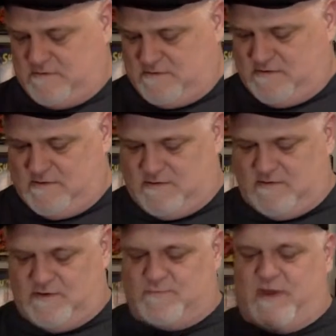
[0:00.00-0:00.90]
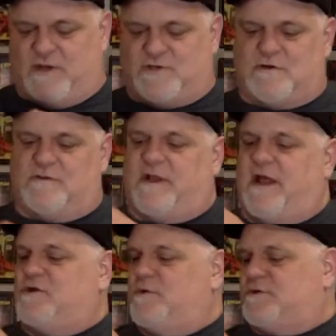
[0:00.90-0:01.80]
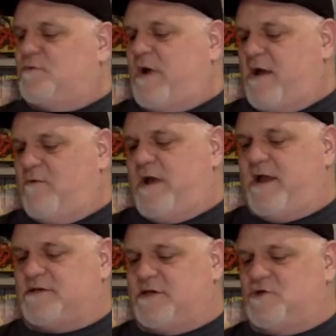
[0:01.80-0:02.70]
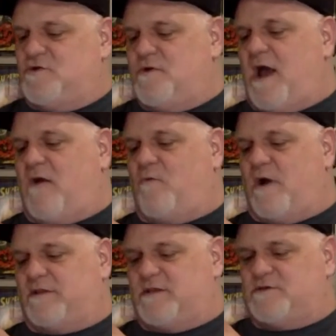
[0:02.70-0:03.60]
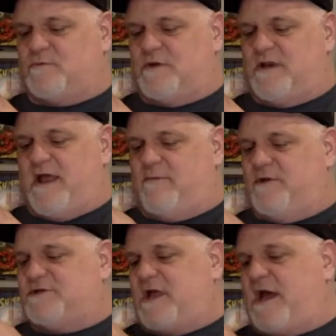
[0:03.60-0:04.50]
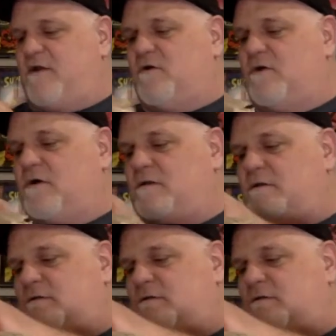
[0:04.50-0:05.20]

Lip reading: And just make sure that I do it the right way, because I do not want this one damaged at all.